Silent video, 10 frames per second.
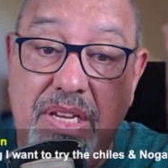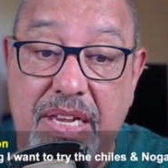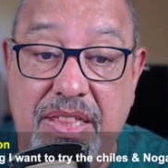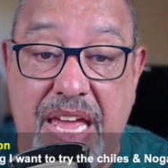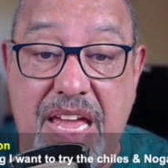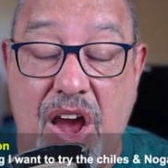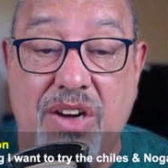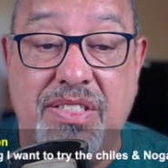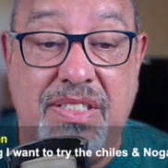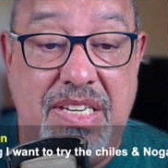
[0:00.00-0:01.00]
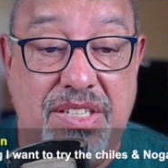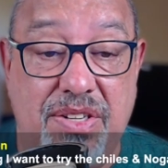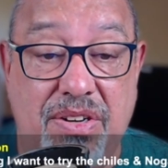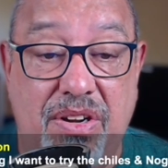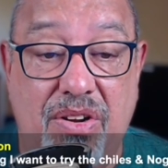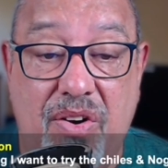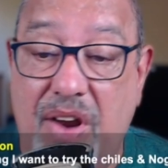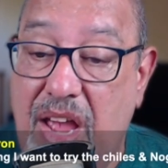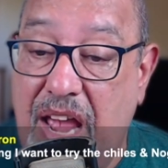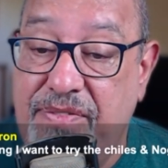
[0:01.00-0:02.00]
They are seasonal,
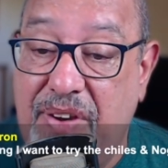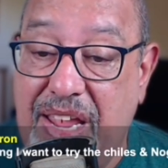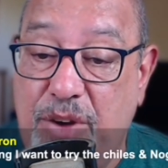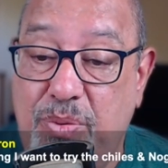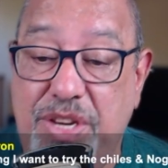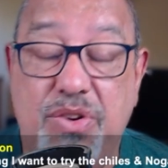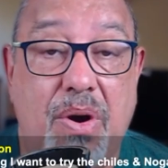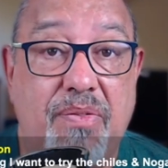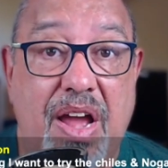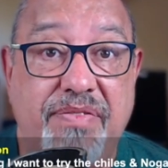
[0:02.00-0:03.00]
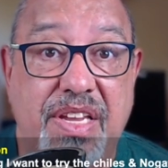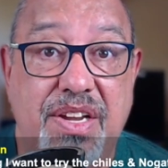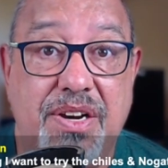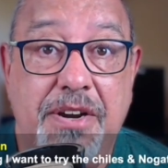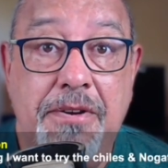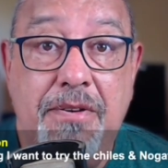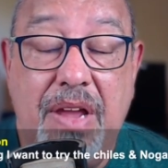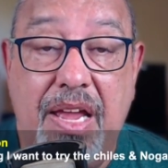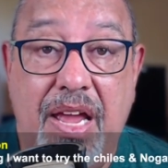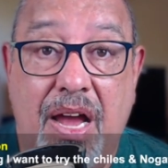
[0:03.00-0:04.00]
Laura. I forget when you arrive here,
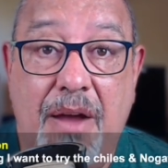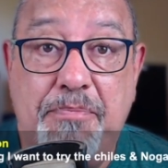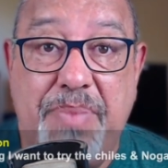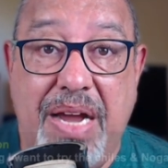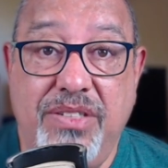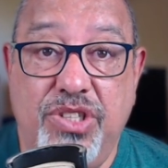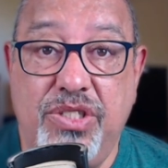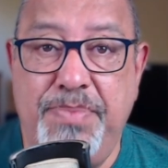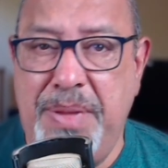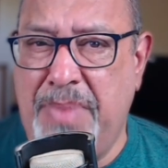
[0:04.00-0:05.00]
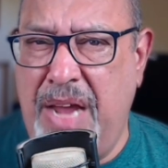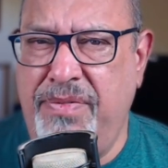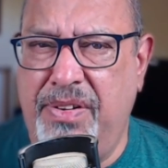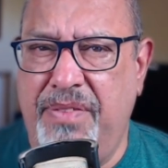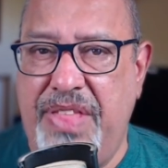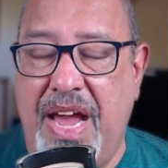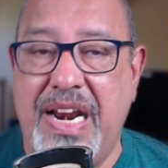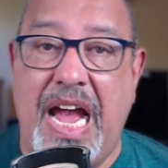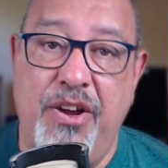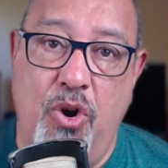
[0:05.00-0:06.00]
but just be mindful of
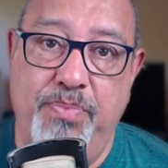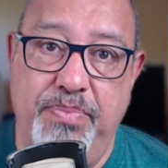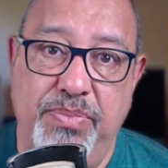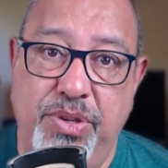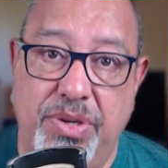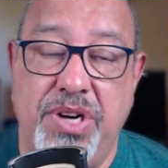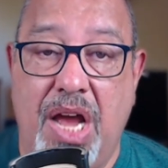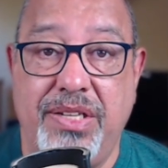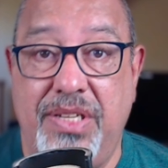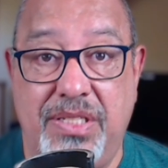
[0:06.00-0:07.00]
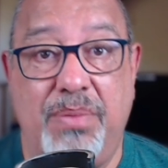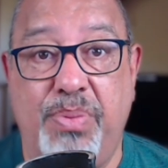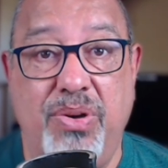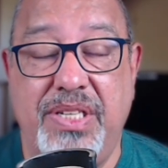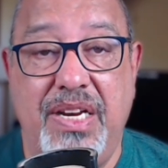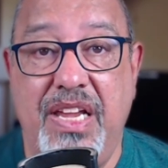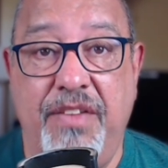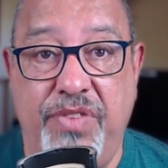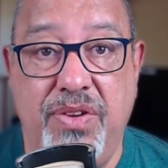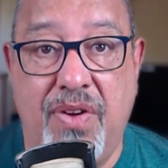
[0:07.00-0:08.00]
that. I hope you're not disappointed
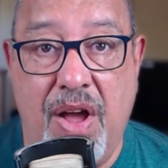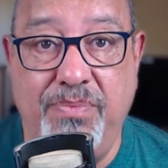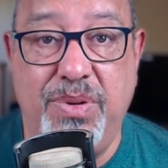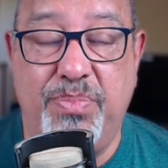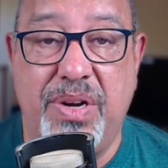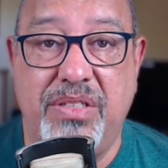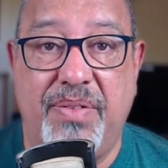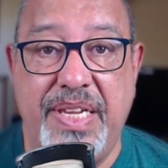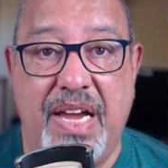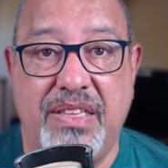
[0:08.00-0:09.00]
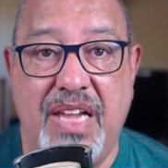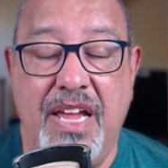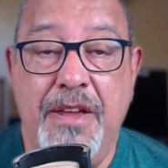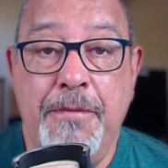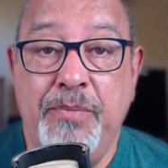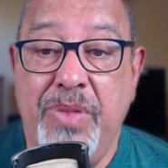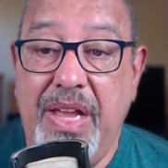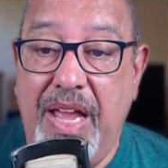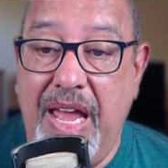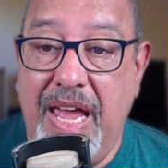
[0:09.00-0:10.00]
if you come to Puerto Vallarta
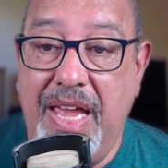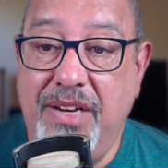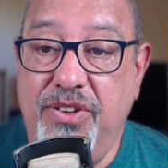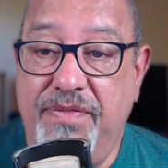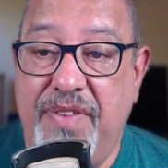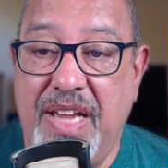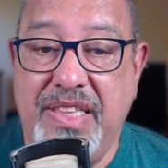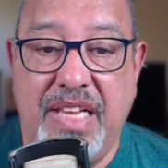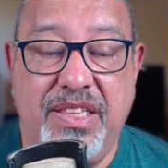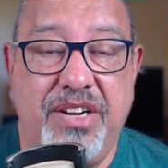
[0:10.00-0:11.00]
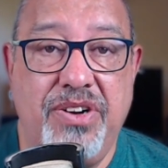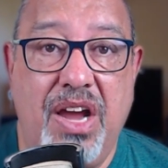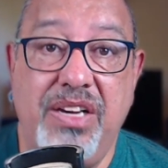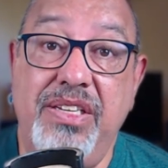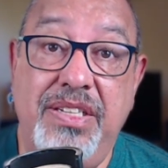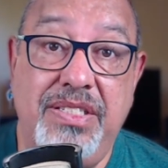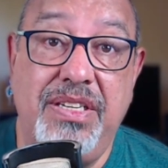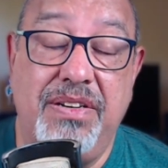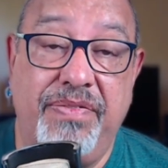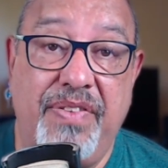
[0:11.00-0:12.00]
and you find that they're not
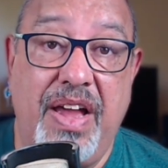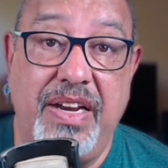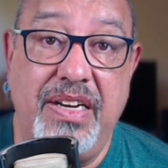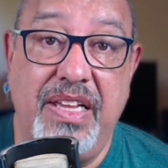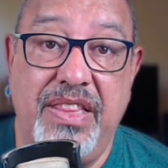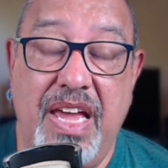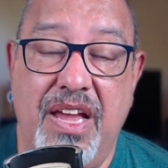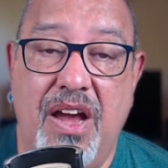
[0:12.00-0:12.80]
easy to find. They